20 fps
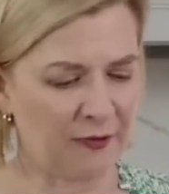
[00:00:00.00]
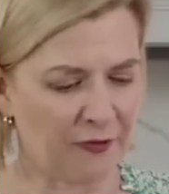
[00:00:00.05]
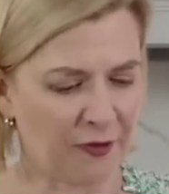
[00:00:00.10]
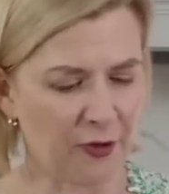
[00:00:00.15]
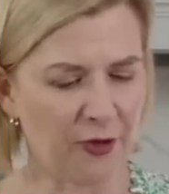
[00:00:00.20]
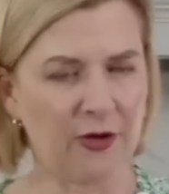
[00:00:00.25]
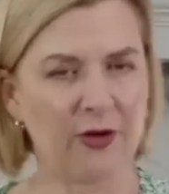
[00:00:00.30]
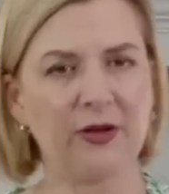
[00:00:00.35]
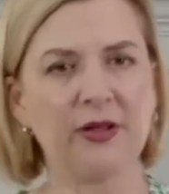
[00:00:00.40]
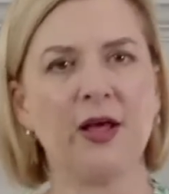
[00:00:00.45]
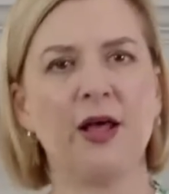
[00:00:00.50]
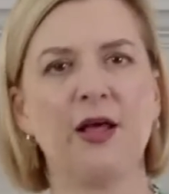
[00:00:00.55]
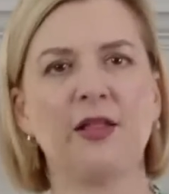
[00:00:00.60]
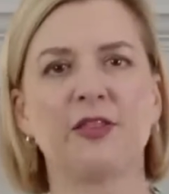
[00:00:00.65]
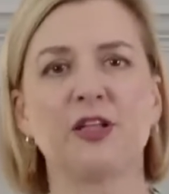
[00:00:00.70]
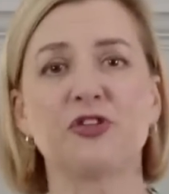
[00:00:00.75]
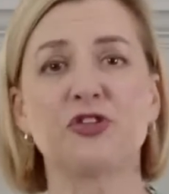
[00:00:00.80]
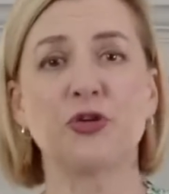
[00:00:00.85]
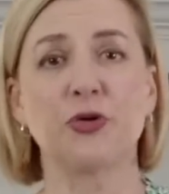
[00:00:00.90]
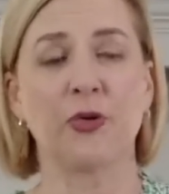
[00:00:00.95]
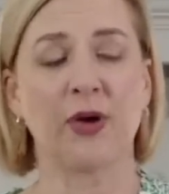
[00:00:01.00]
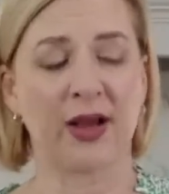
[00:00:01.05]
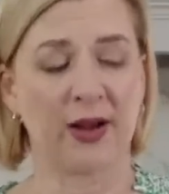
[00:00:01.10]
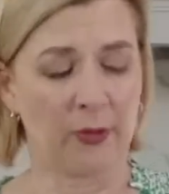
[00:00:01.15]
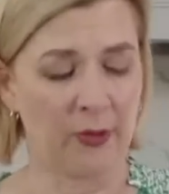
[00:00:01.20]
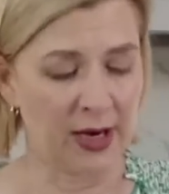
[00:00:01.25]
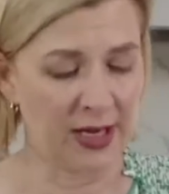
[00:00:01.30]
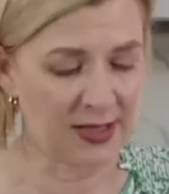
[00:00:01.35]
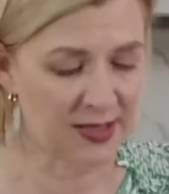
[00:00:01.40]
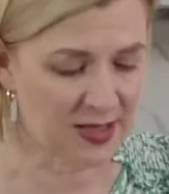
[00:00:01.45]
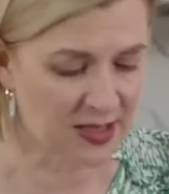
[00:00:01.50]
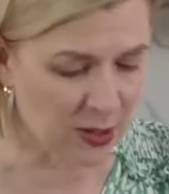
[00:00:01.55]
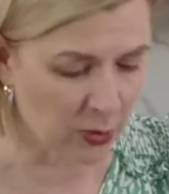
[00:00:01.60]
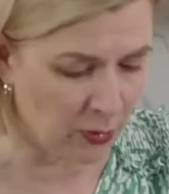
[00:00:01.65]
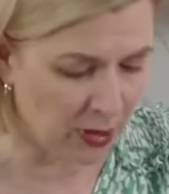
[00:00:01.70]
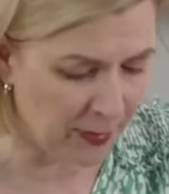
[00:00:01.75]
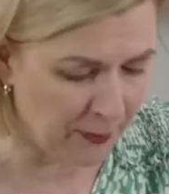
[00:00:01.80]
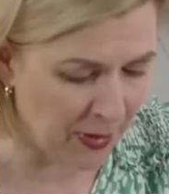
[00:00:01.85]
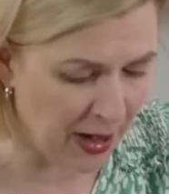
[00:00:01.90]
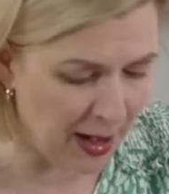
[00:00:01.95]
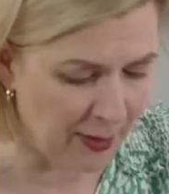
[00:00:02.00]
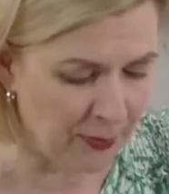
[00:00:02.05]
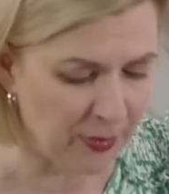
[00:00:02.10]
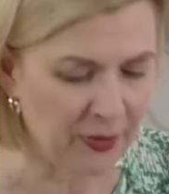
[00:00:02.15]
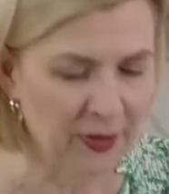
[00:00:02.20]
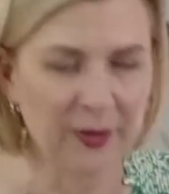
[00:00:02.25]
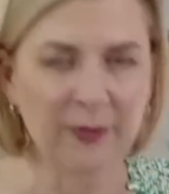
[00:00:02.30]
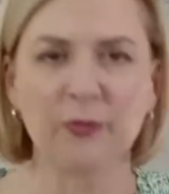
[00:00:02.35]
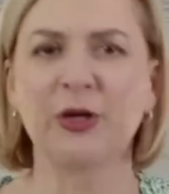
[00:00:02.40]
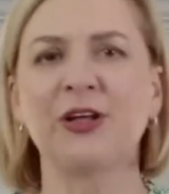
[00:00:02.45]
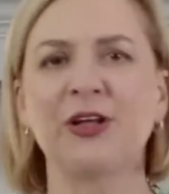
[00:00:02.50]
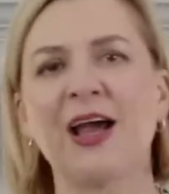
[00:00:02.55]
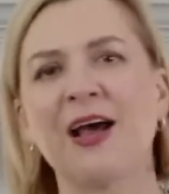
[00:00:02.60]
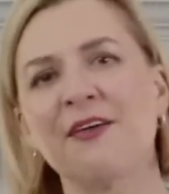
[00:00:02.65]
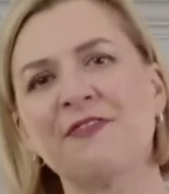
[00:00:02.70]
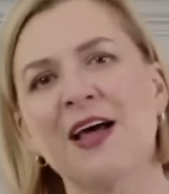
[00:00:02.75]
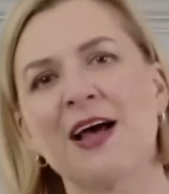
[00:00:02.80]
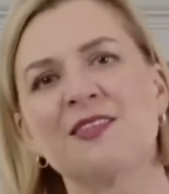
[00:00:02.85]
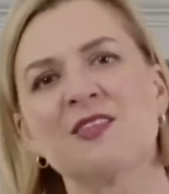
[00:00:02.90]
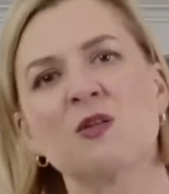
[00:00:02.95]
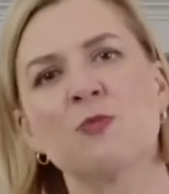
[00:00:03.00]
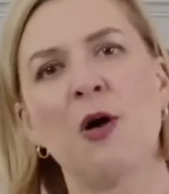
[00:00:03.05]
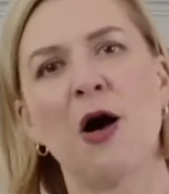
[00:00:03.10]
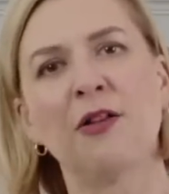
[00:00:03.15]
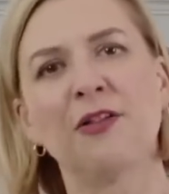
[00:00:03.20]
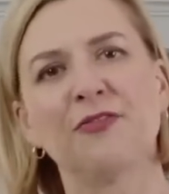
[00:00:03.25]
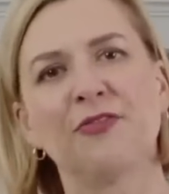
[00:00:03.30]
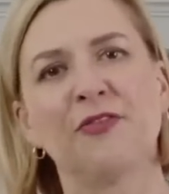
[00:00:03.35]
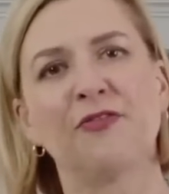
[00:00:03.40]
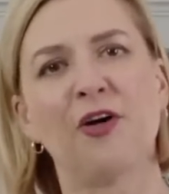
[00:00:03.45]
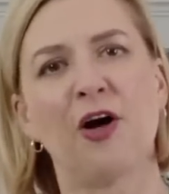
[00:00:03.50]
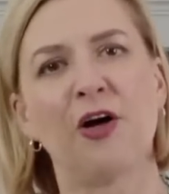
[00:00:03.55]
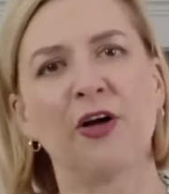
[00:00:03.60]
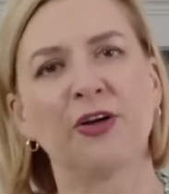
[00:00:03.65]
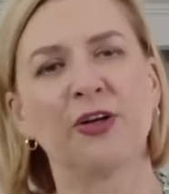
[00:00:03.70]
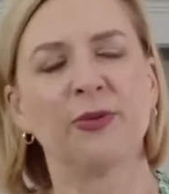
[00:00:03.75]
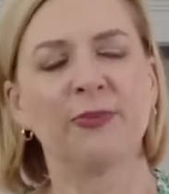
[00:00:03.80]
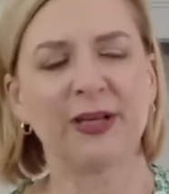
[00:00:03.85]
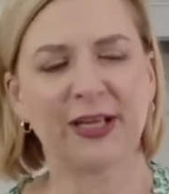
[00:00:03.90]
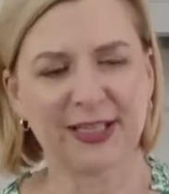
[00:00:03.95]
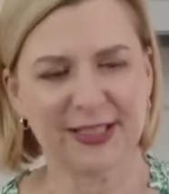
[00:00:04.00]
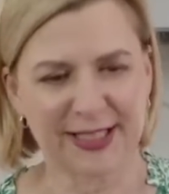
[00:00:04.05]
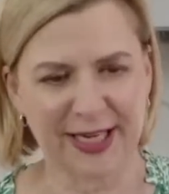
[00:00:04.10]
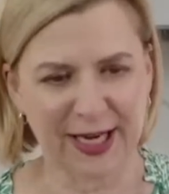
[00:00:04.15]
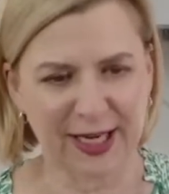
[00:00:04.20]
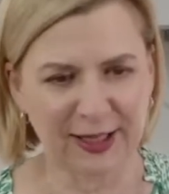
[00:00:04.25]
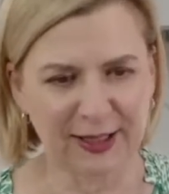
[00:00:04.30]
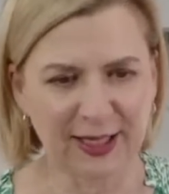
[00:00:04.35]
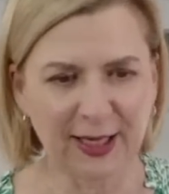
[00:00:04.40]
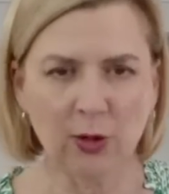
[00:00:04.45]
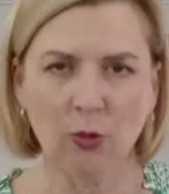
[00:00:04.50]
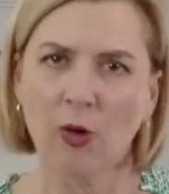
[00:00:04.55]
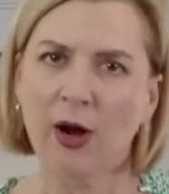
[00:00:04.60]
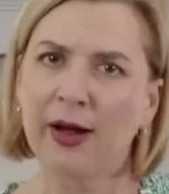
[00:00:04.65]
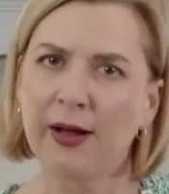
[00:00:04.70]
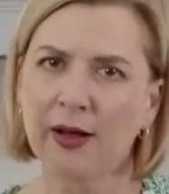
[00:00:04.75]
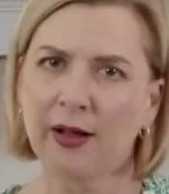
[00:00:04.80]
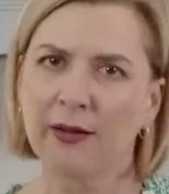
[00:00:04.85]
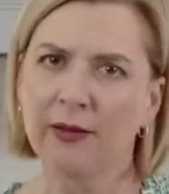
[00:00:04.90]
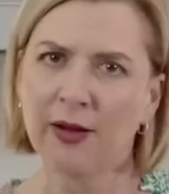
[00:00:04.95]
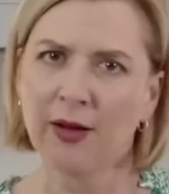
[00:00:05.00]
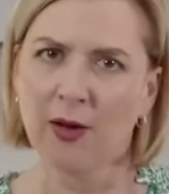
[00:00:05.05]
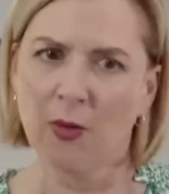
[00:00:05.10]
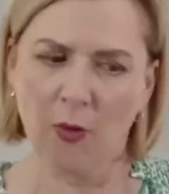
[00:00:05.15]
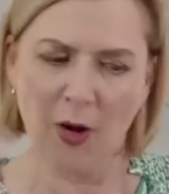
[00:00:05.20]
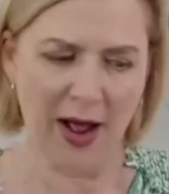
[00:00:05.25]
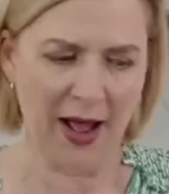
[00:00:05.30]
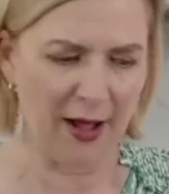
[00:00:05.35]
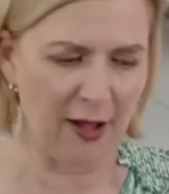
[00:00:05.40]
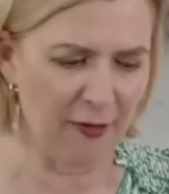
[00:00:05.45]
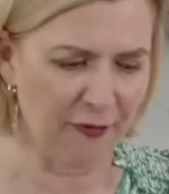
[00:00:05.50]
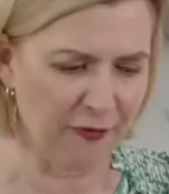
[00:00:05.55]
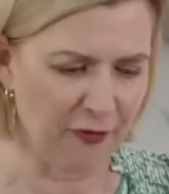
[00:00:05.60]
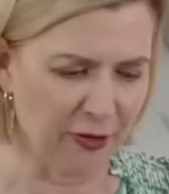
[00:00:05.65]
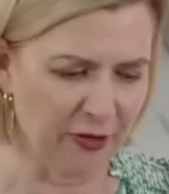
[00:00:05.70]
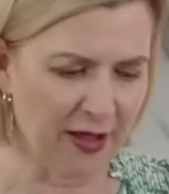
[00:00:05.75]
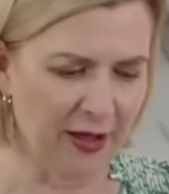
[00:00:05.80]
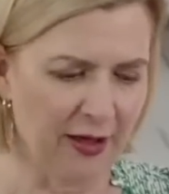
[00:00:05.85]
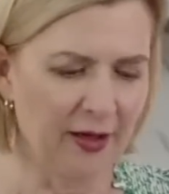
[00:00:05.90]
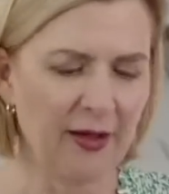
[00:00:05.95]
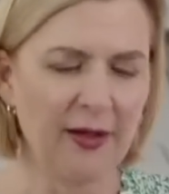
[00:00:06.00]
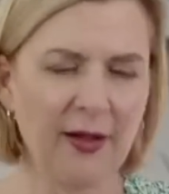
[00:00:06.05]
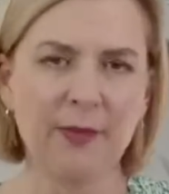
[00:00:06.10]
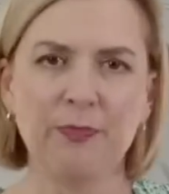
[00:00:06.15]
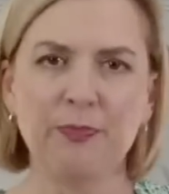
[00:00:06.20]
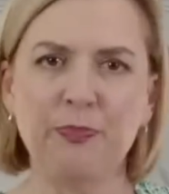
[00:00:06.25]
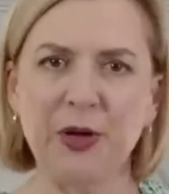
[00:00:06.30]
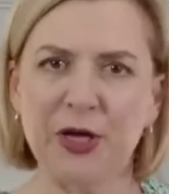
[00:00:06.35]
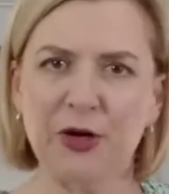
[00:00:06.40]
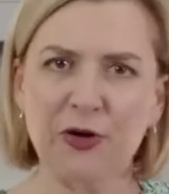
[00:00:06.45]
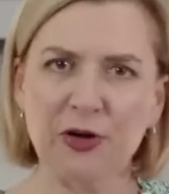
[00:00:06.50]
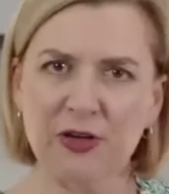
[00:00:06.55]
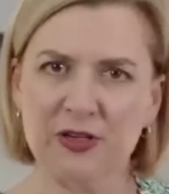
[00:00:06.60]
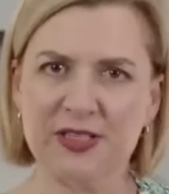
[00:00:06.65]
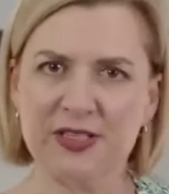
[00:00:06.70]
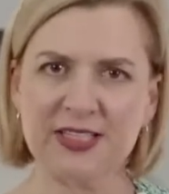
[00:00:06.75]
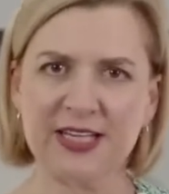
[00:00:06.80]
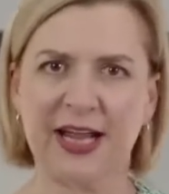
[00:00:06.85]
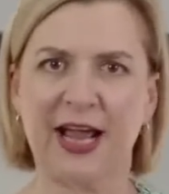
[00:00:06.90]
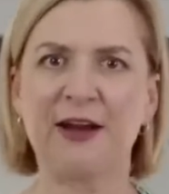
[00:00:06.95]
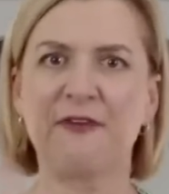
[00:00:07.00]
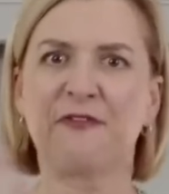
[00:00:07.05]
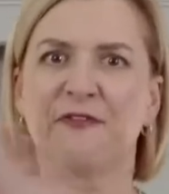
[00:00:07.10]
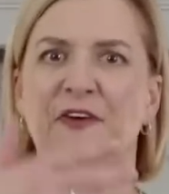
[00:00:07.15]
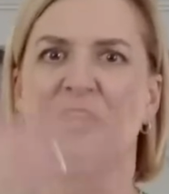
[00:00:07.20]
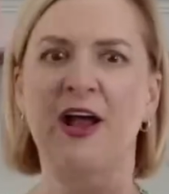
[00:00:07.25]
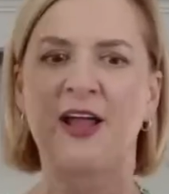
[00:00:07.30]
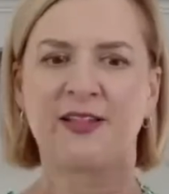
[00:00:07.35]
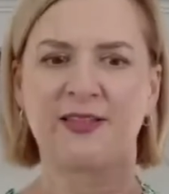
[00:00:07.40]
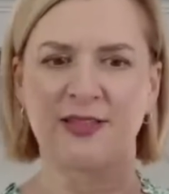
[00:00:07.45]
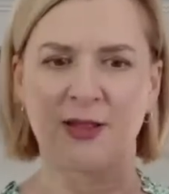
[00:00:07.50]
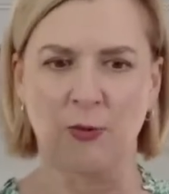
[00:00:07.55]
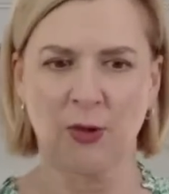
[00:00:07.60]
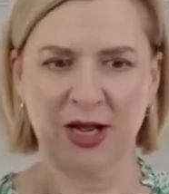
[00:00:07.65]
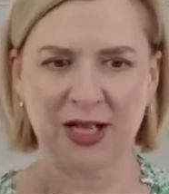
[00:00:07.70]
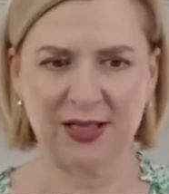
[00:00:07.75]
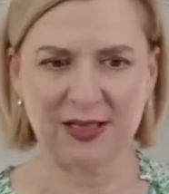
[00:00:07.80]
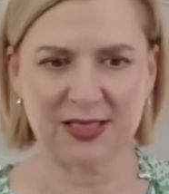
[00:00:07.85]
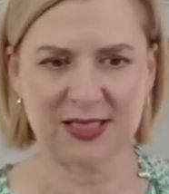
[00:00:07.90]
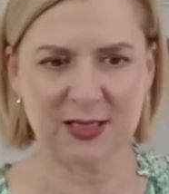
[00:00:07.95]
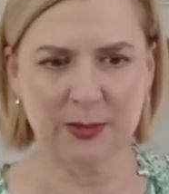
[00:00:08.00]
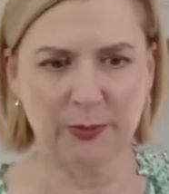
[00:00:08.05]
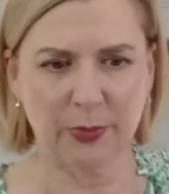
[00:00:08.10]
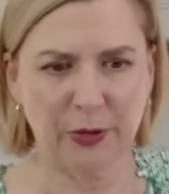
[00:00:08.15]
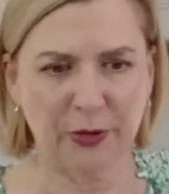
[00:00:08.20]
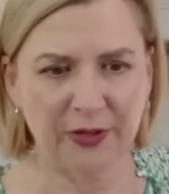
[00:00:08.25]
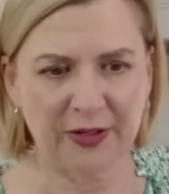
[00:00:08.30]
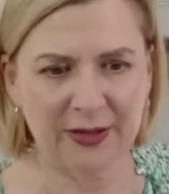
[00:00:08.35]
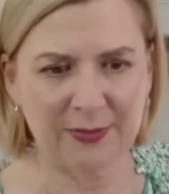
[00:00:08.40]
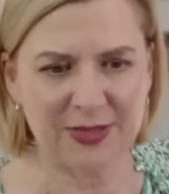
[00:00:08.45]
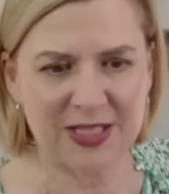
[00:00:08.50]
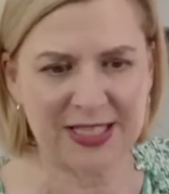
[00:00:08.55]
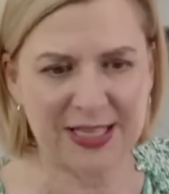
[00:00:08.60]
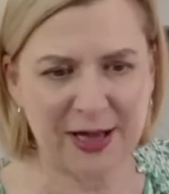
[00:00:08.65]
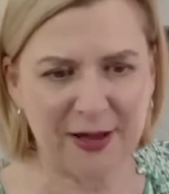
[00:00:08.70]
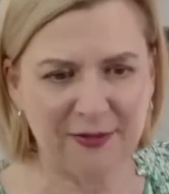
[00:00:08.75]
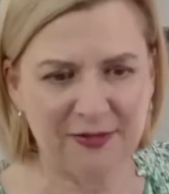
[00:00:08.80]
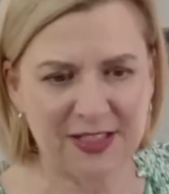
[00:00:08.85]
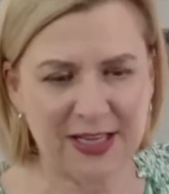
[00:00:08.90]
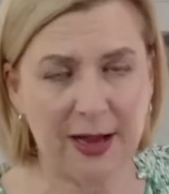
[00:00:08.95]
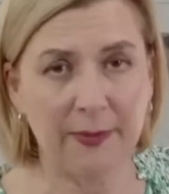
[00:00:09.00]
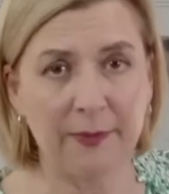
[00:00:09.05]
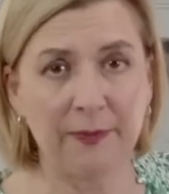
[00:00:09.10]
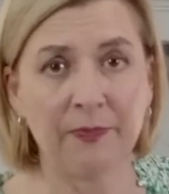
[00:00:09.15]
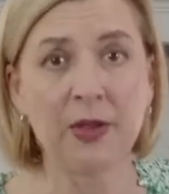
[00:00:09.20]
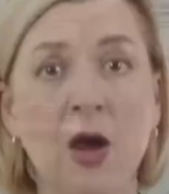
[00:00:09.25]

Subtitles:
for the 2 egg whites to whip up. When you have that small of a volume, it can take a little while for the beaters to kind of find the whites and pull themselves up.